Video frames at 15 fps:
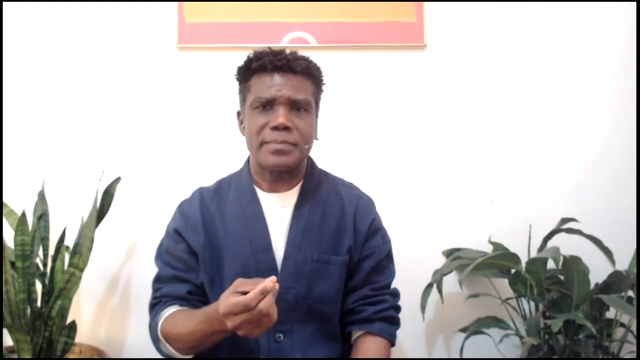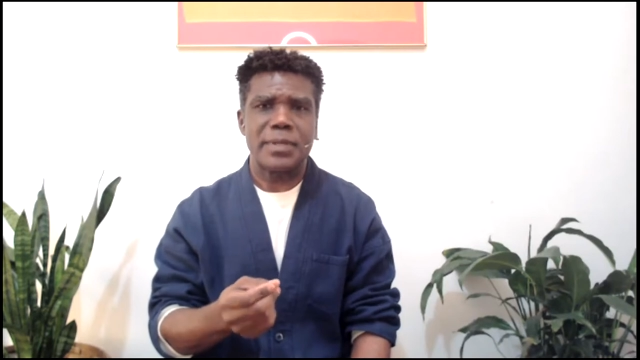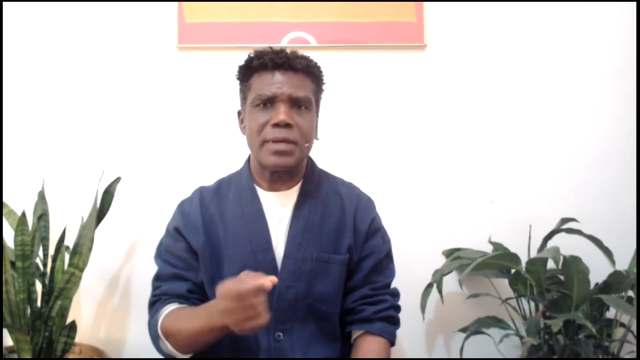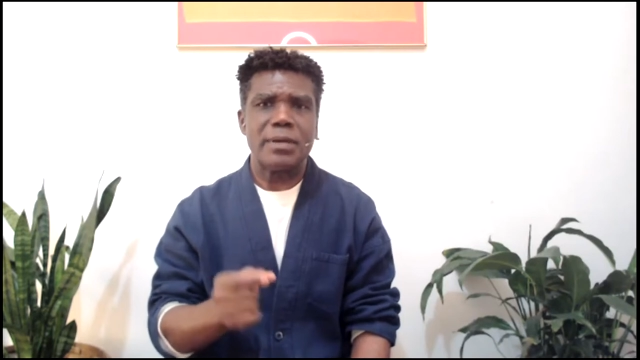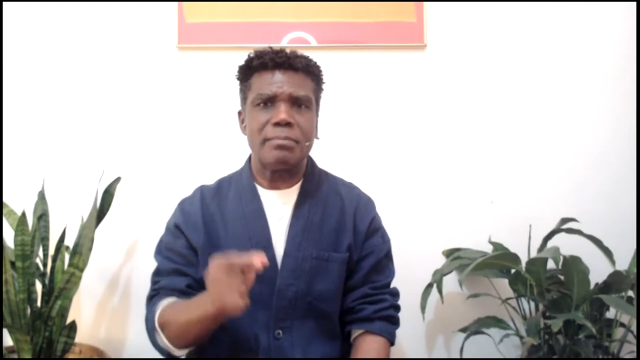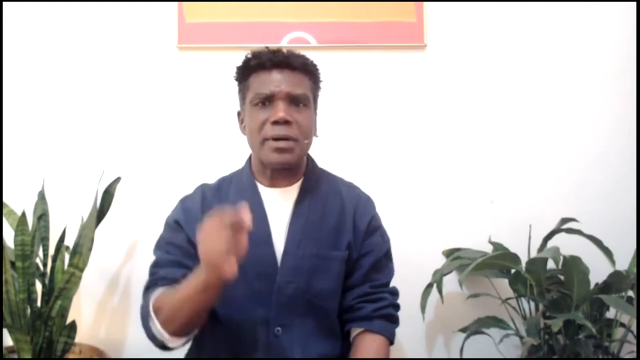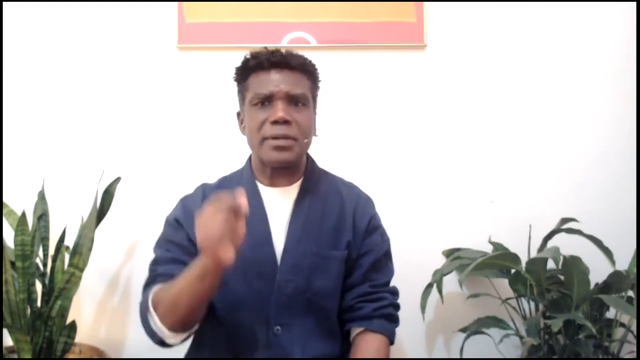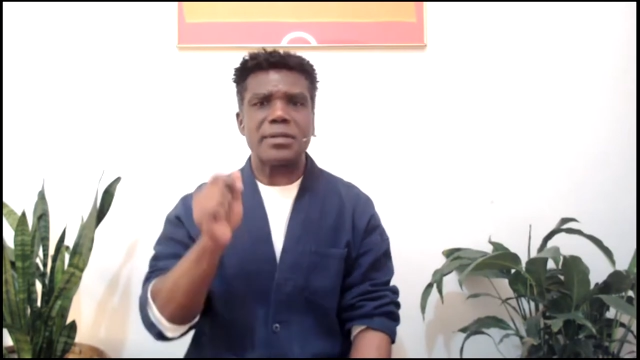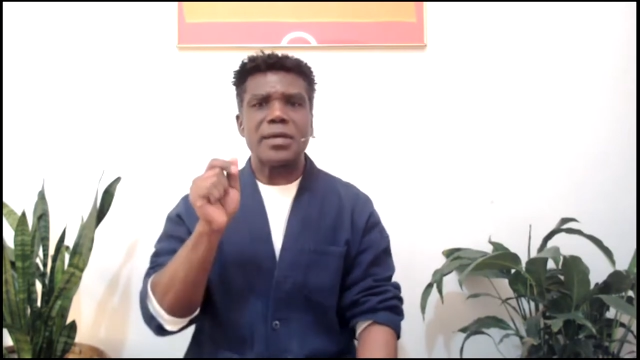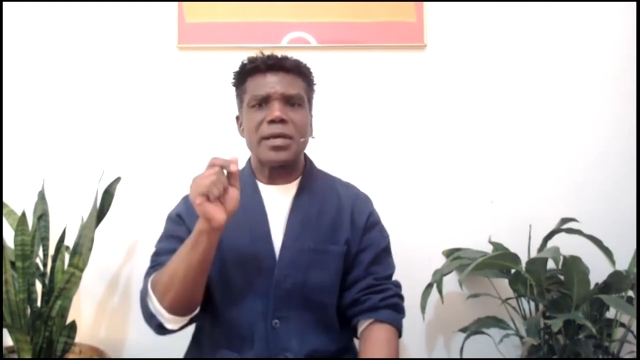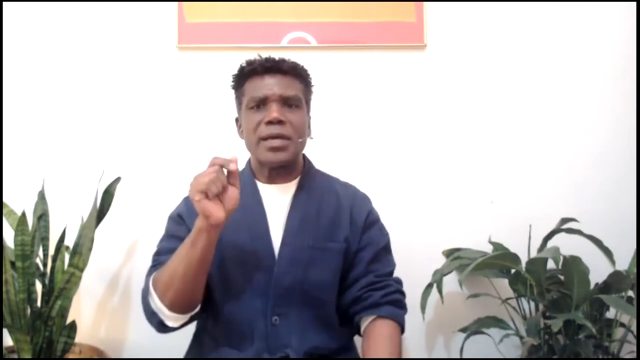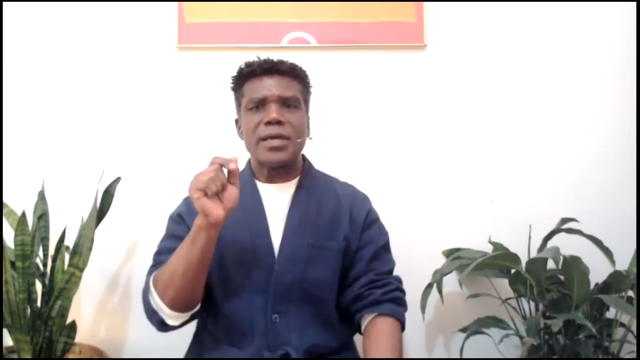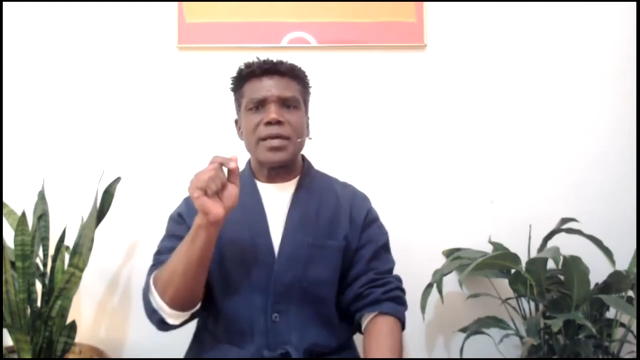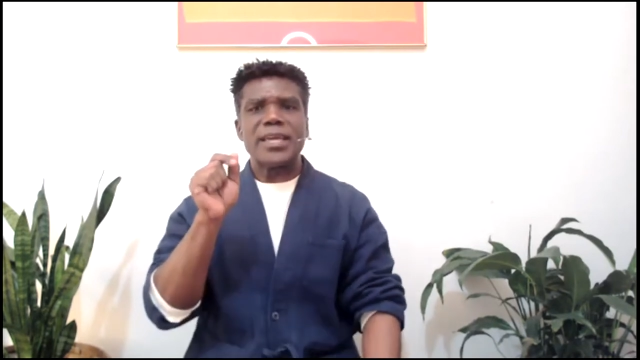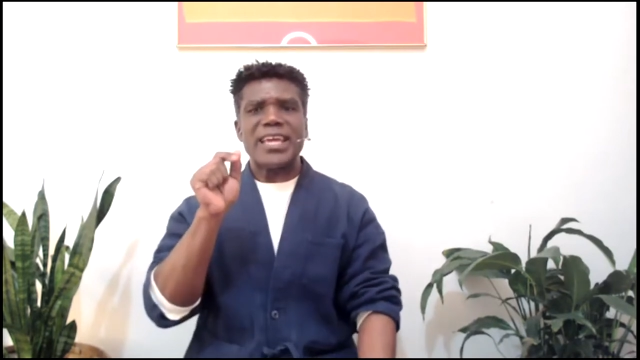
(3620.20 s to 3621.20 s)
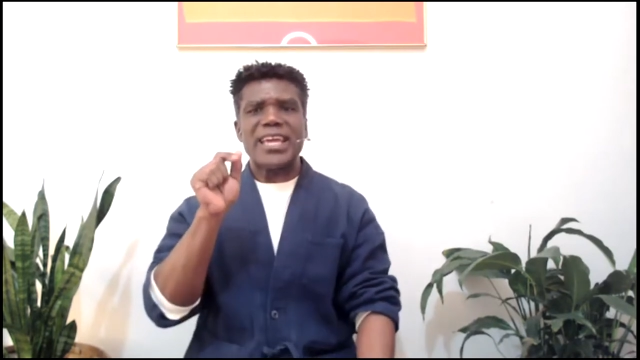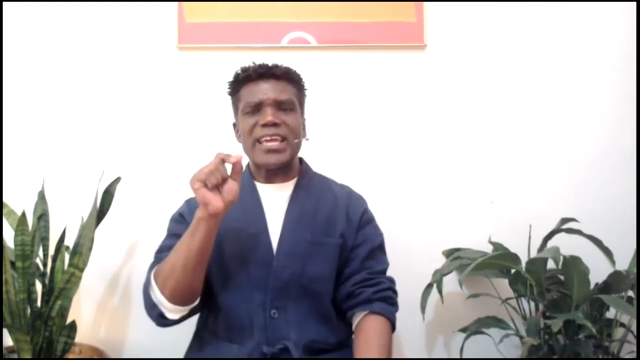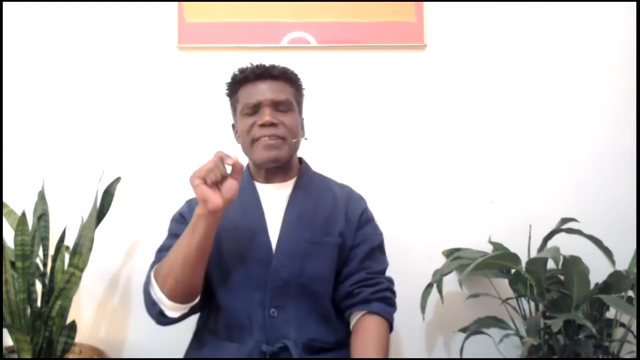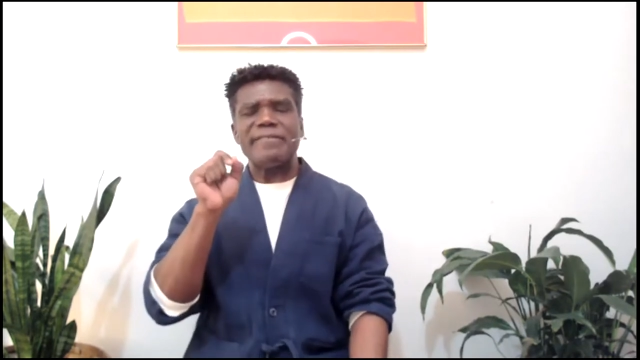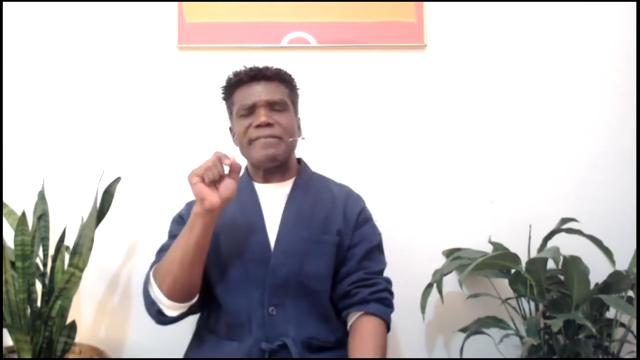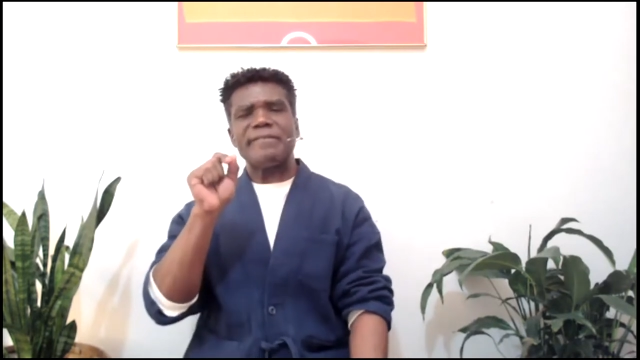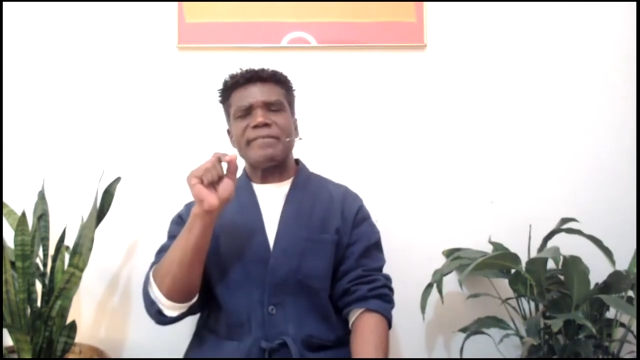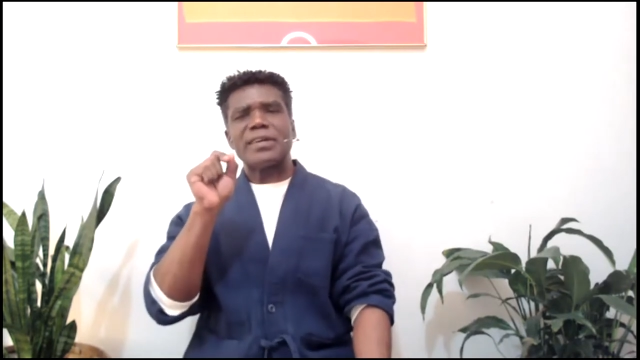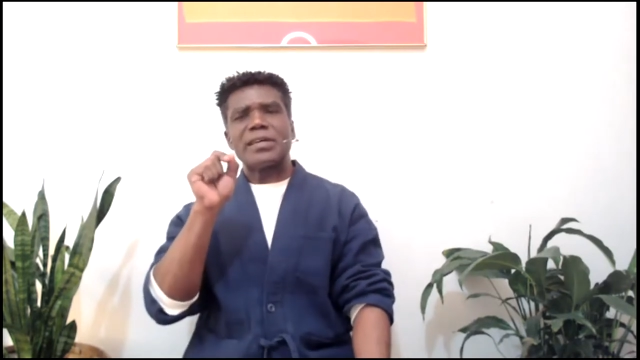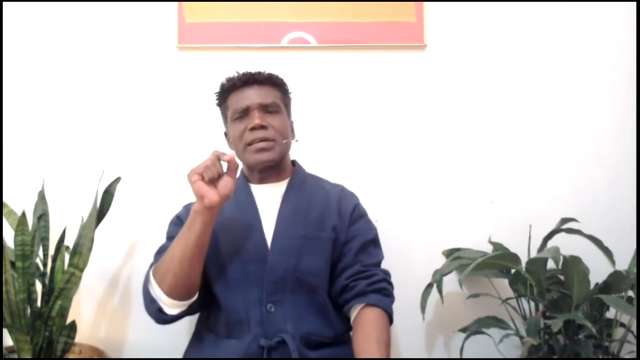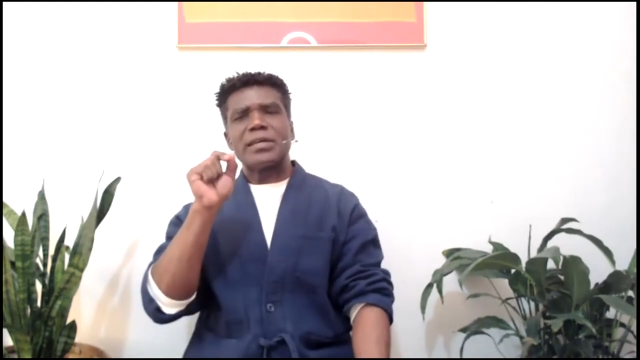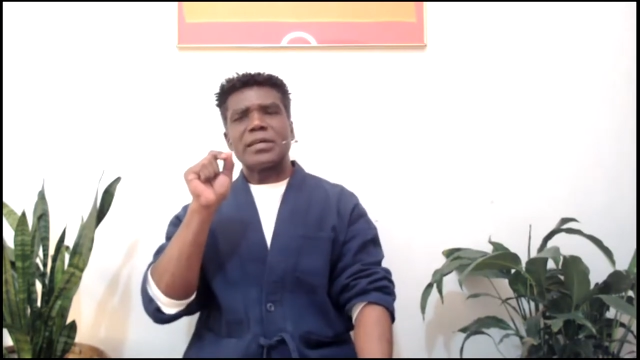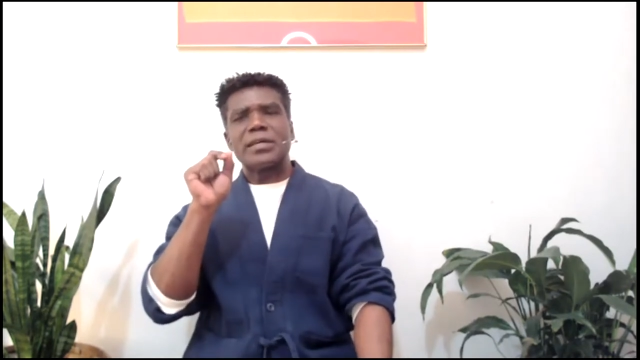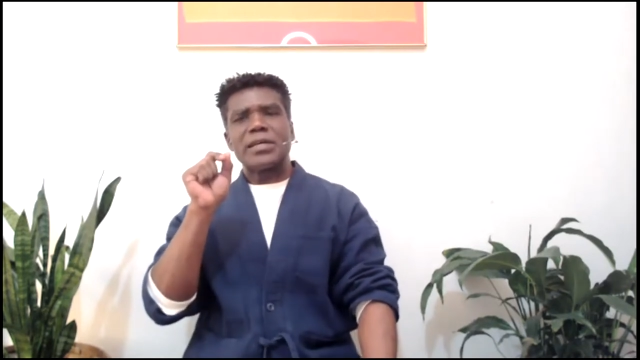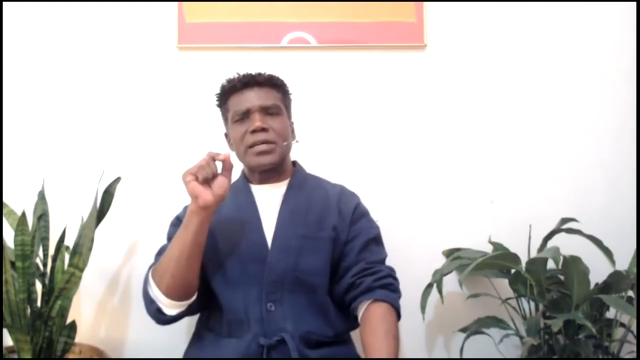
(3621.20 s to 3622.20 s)
But if,
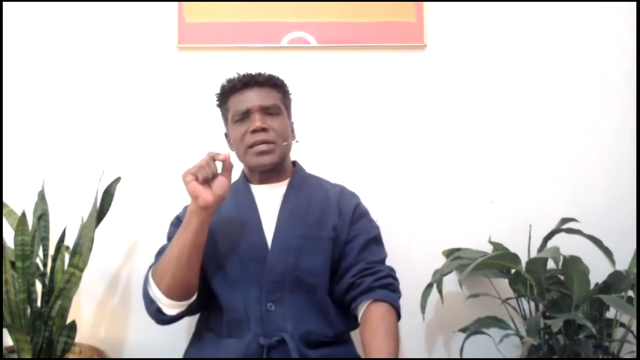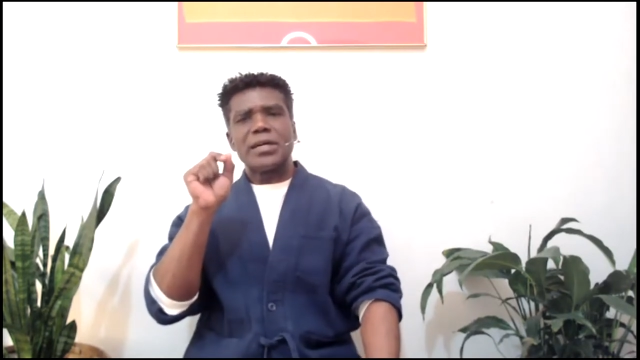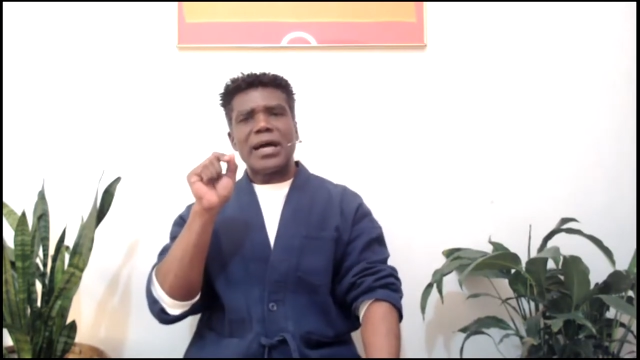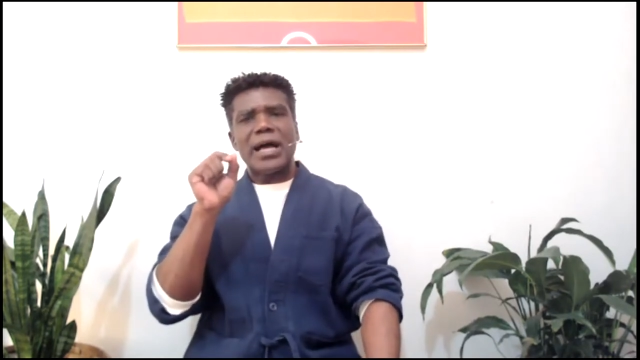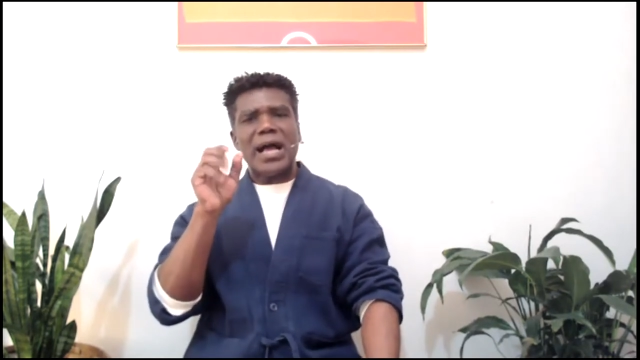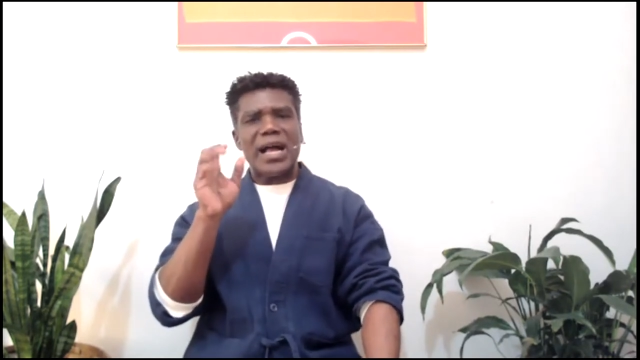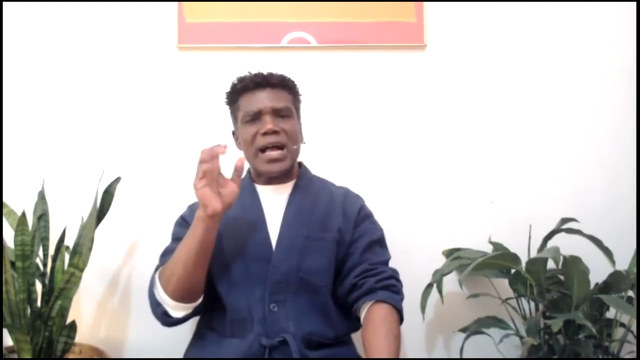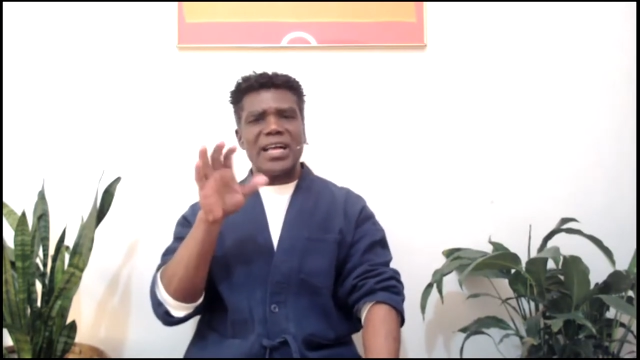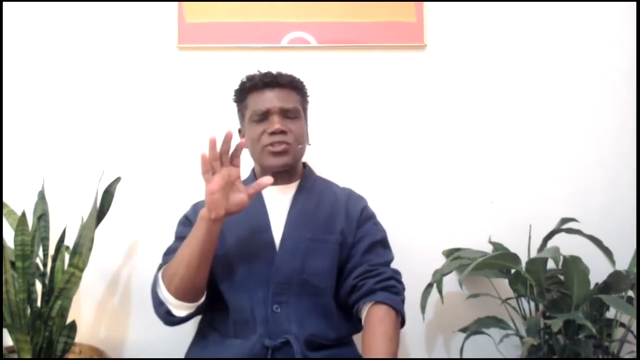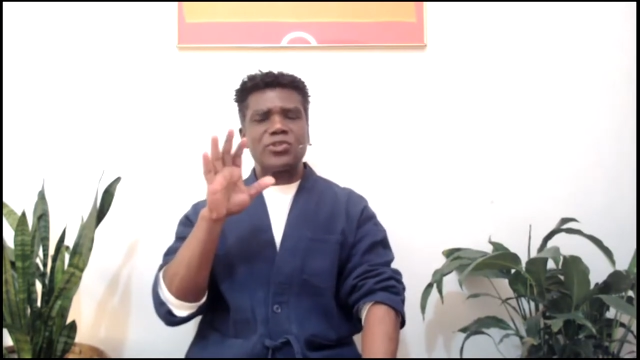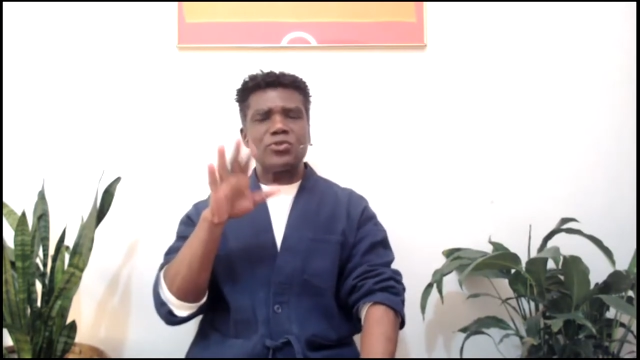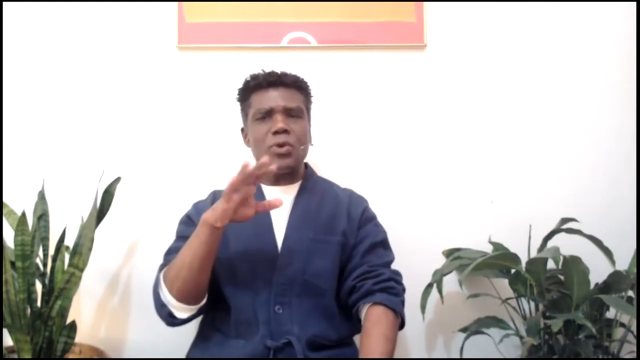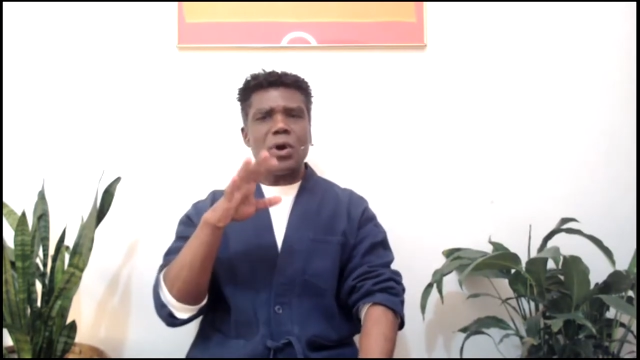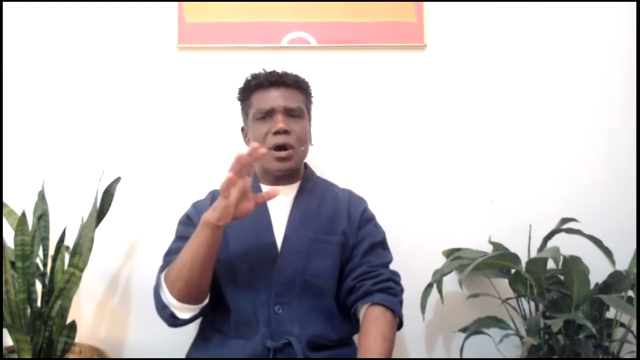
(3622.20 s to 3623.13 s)
as you